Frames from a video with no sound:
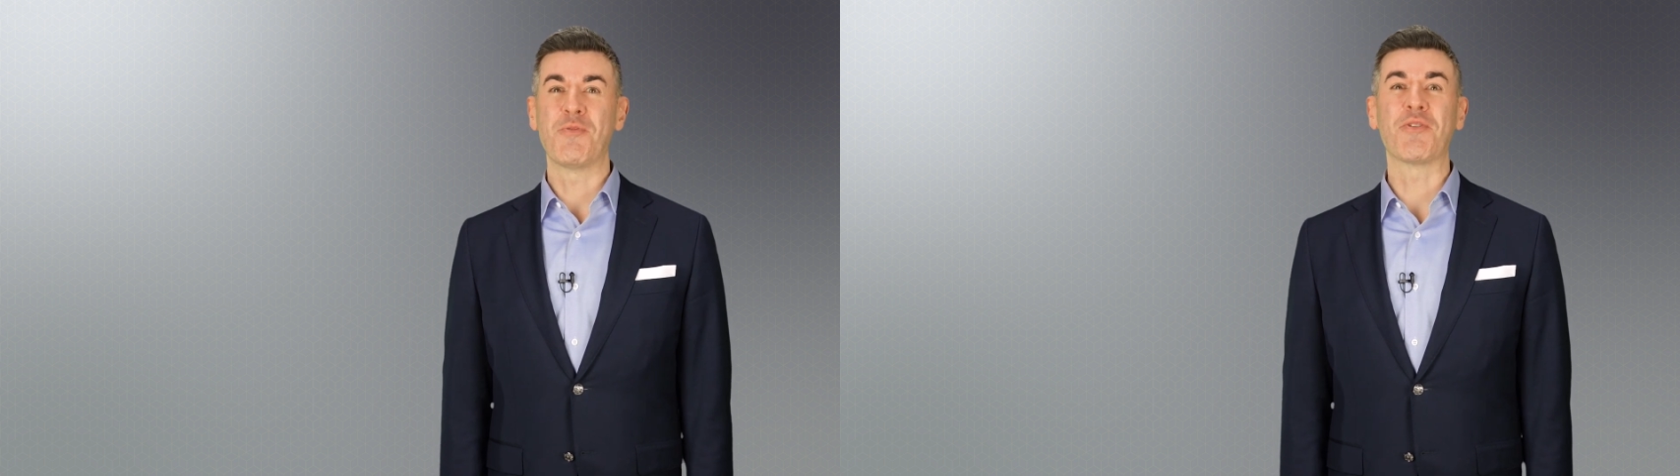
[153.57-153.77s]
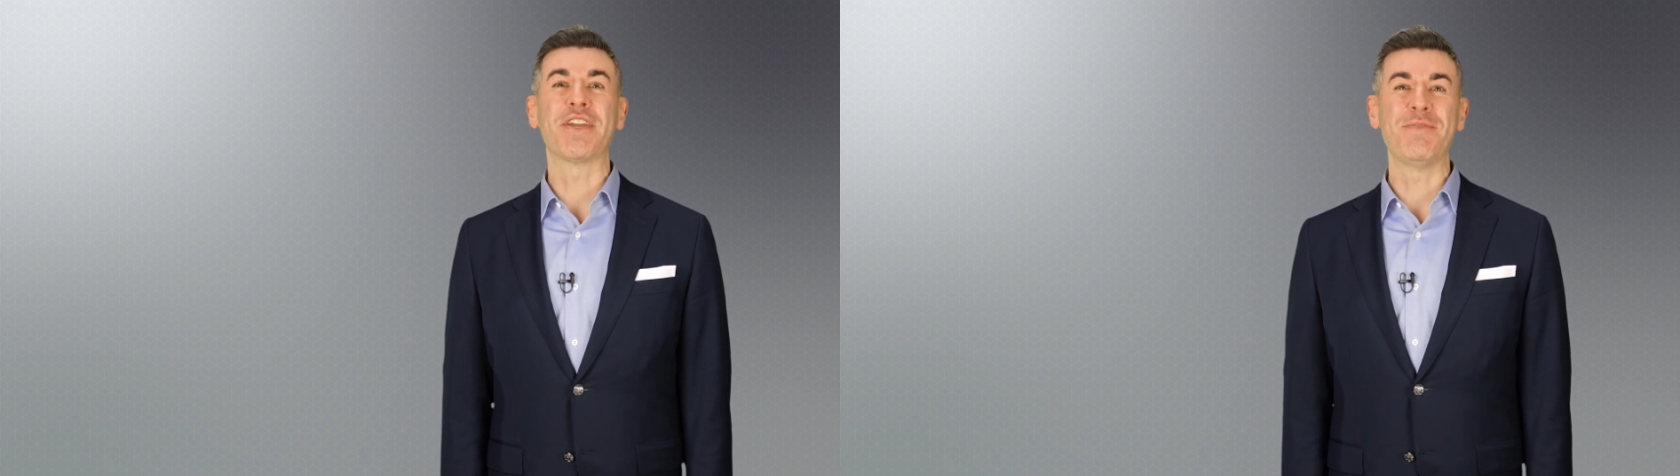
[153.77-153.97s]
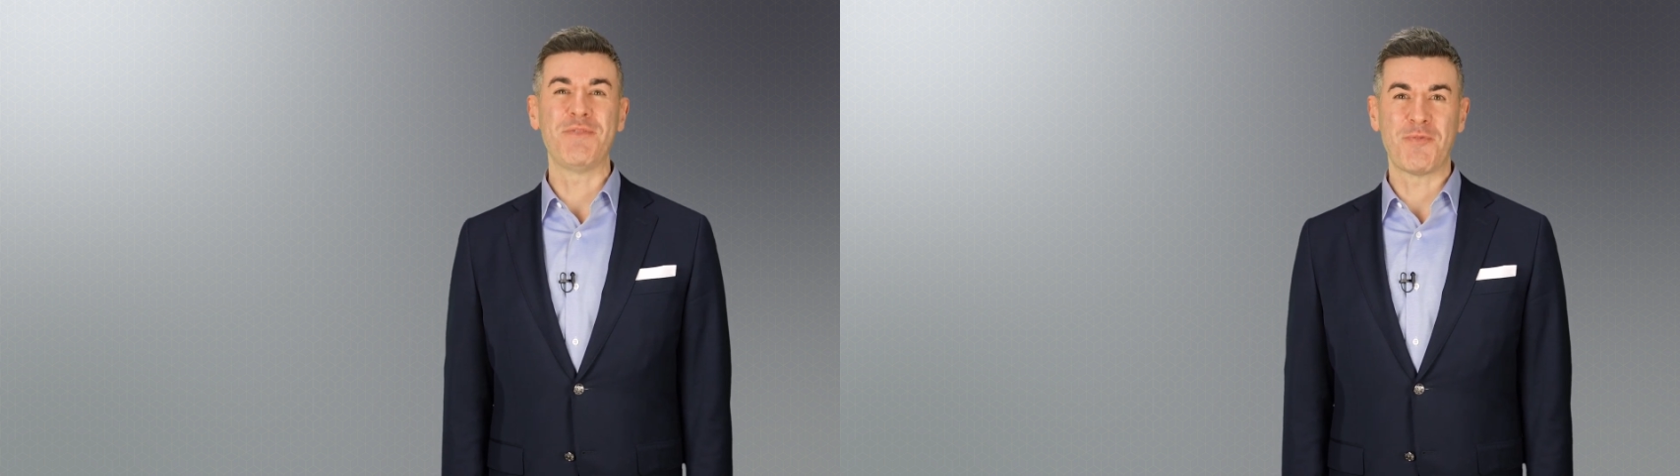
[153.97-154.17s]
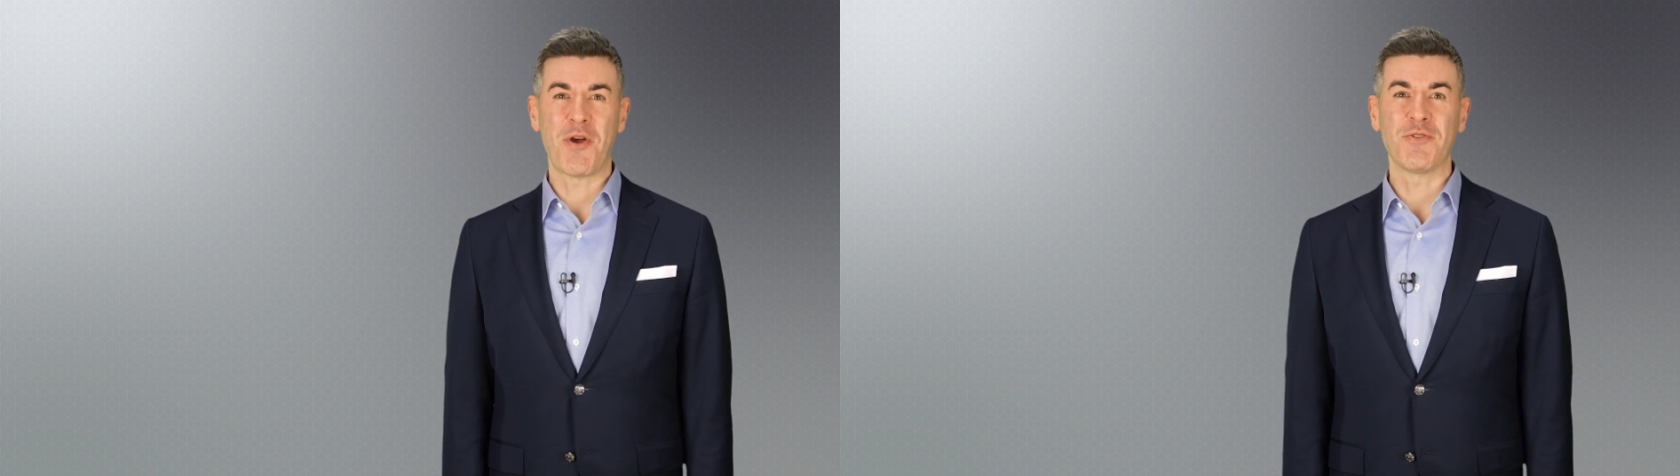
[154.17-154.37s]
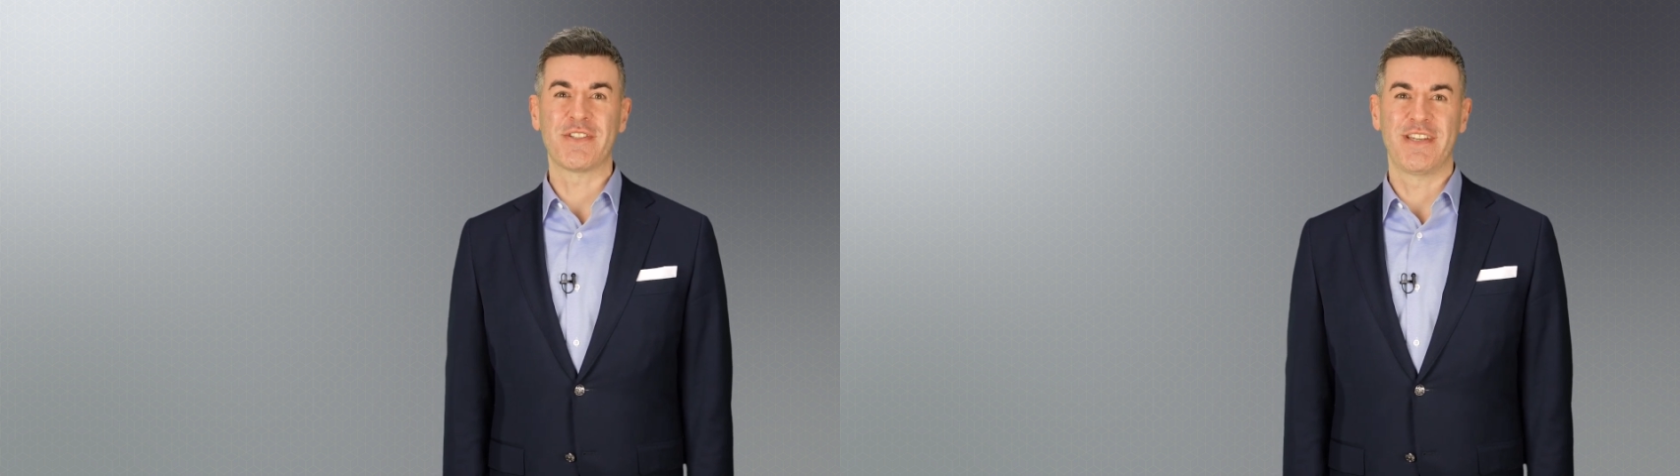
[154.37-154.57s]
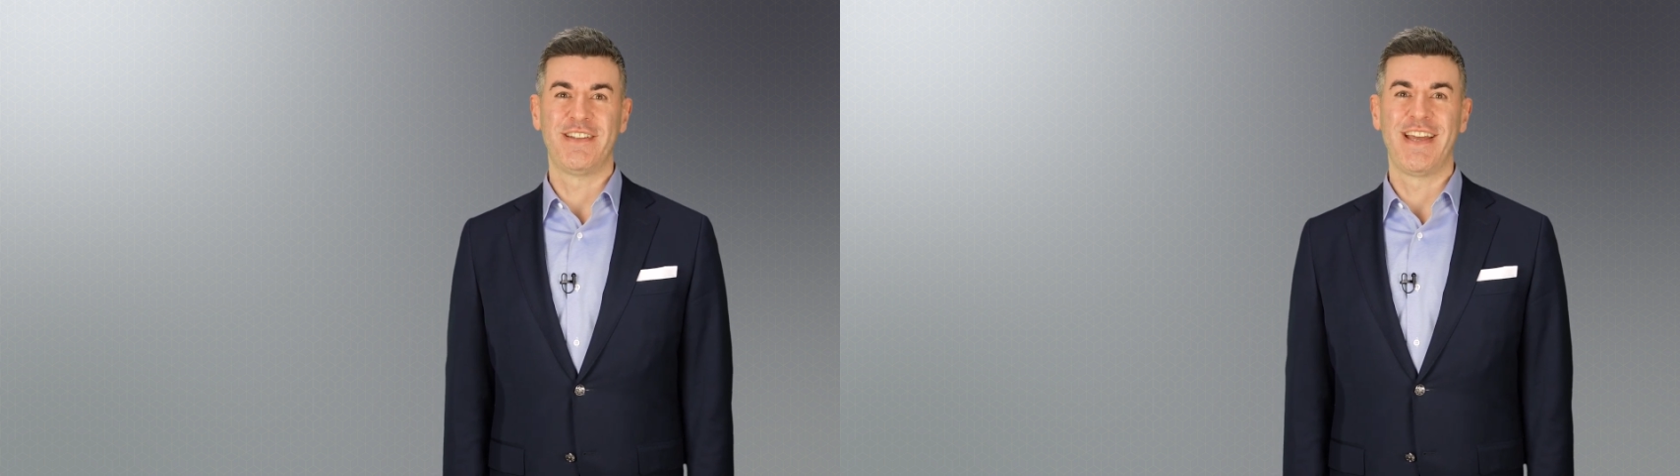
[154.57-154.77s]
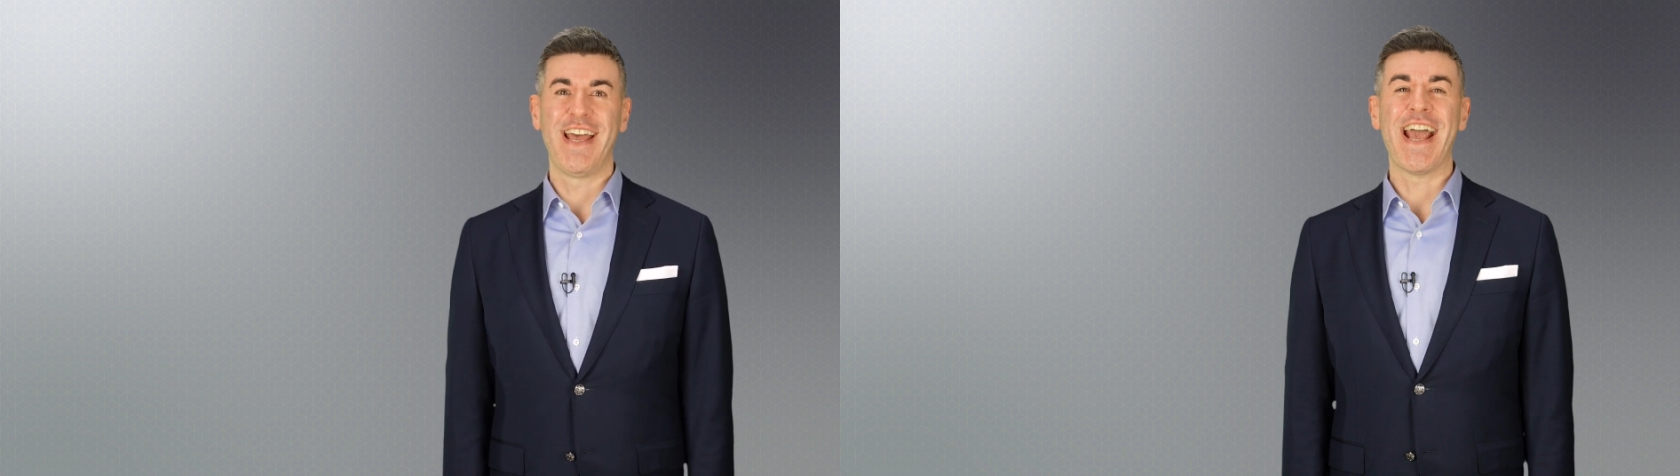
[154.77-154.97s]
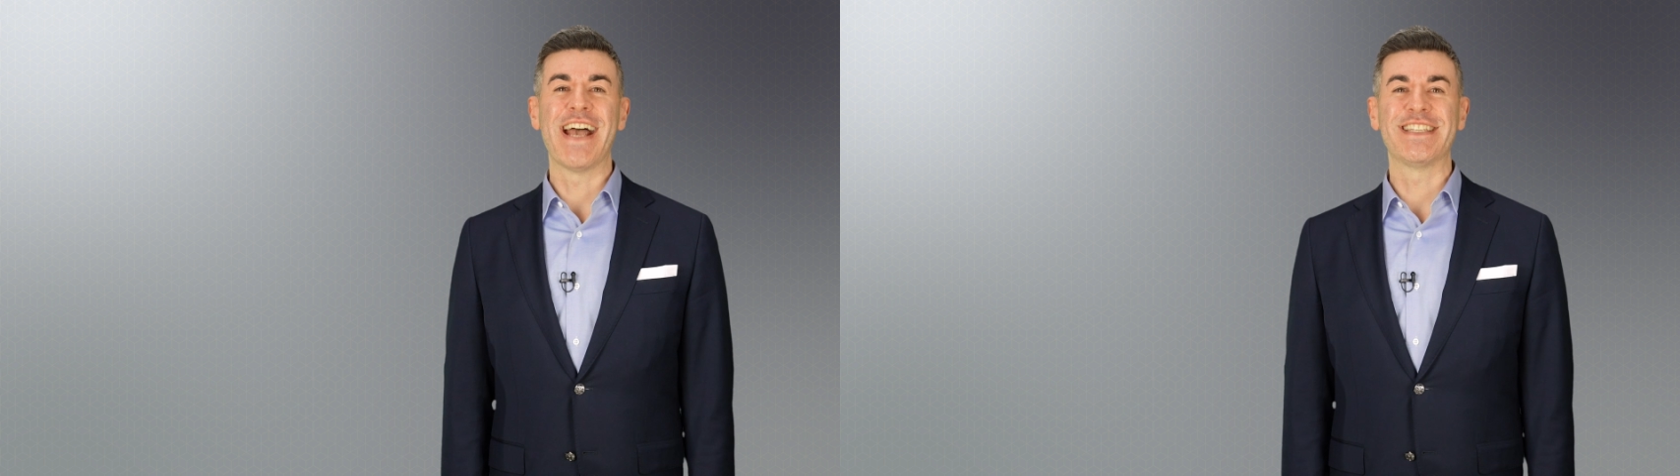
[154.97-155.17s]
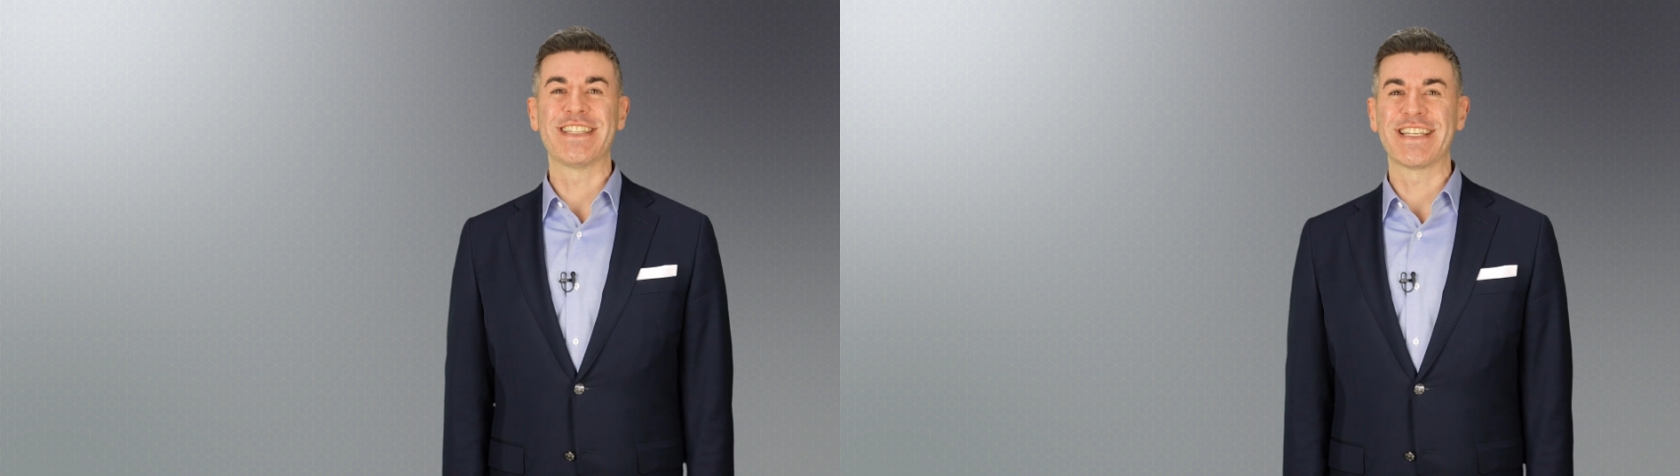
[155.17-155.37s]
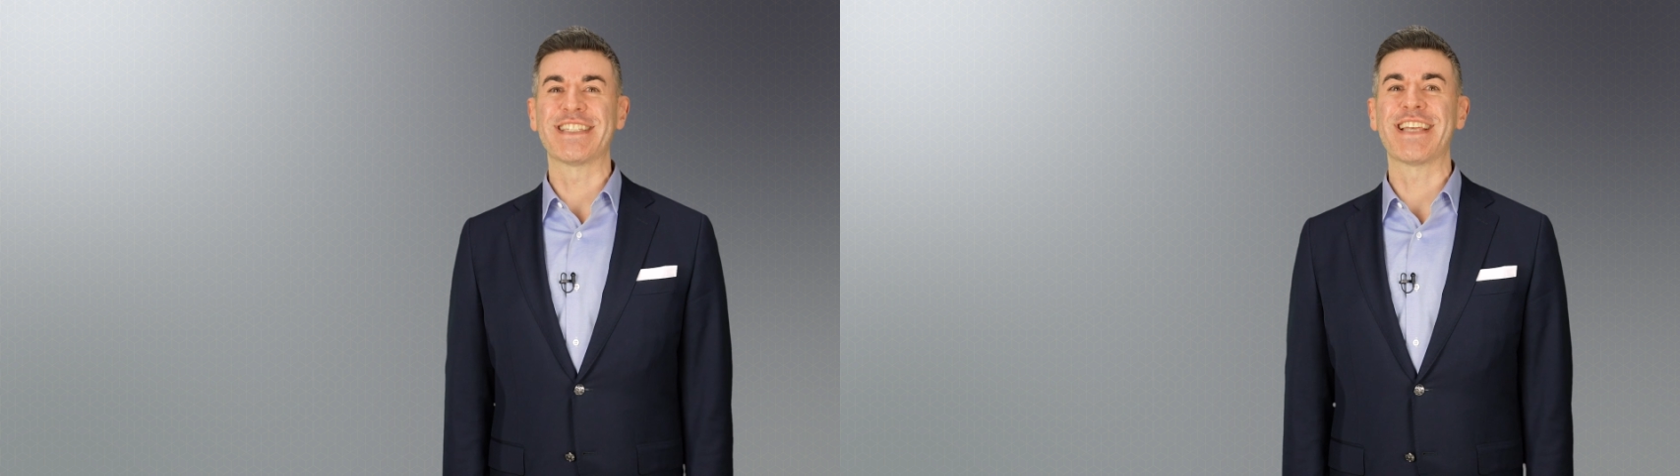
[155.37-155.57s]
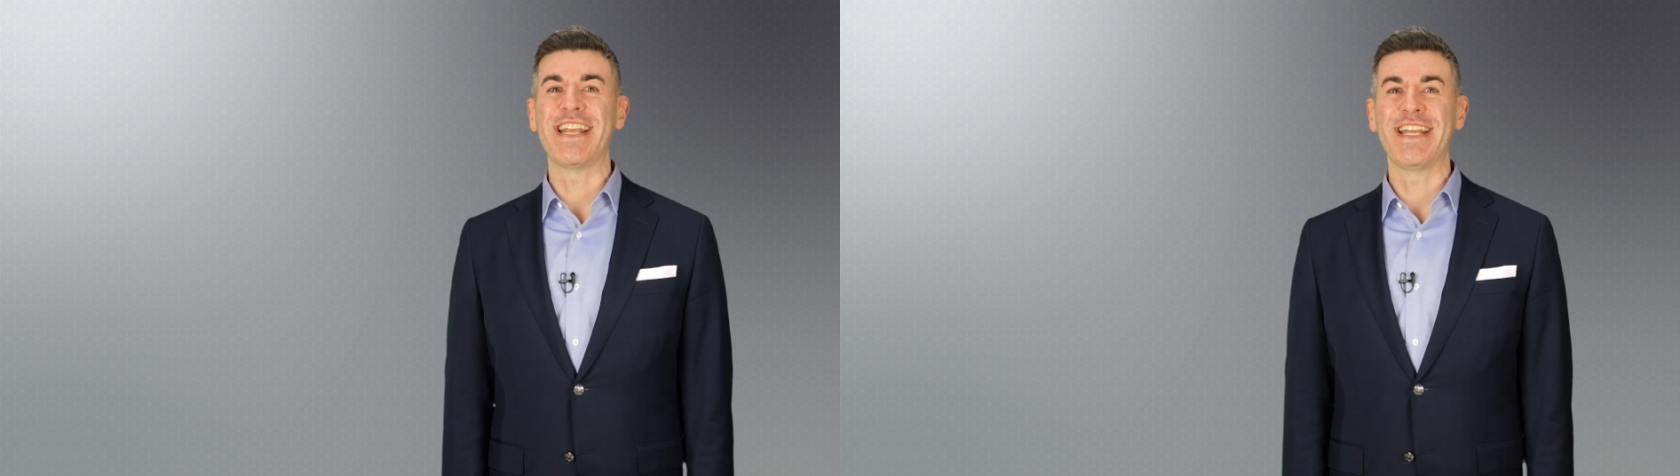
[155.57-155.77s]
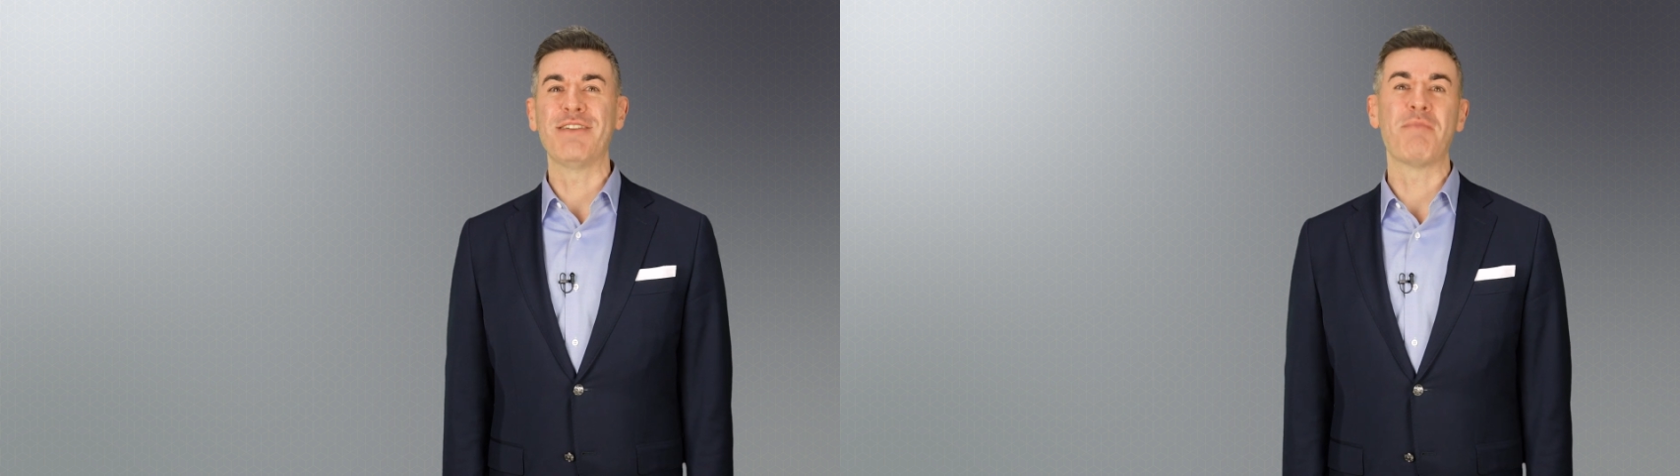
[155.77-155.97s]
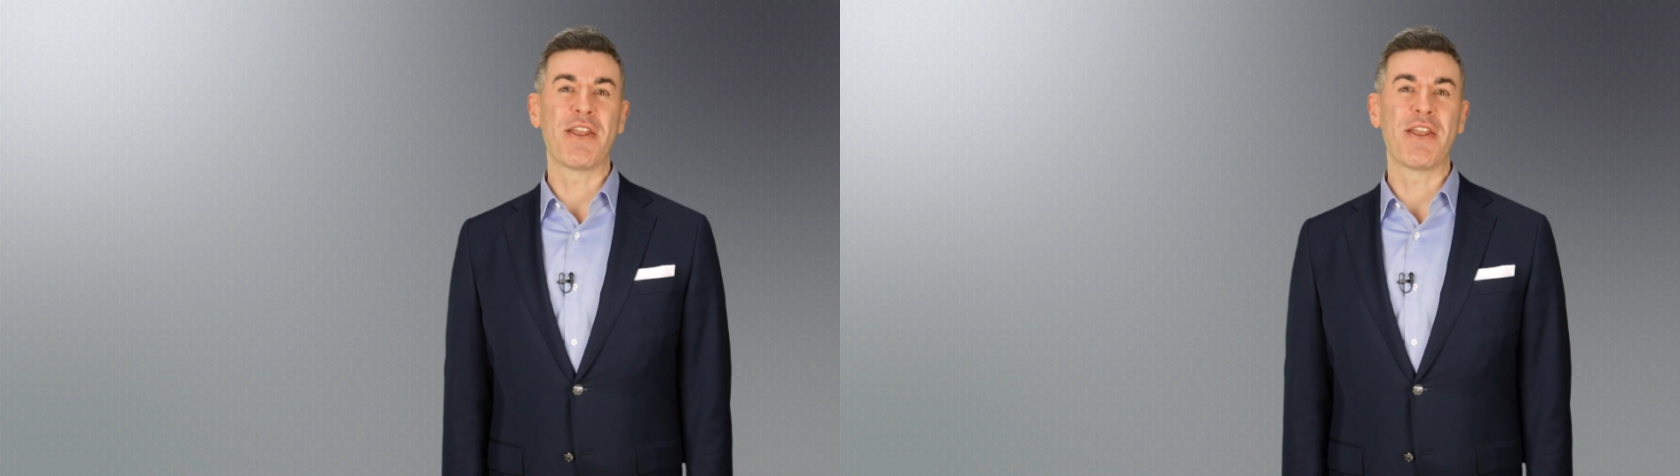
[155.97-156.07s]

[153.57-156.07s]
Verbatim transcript: We'll keep you posted as this exciting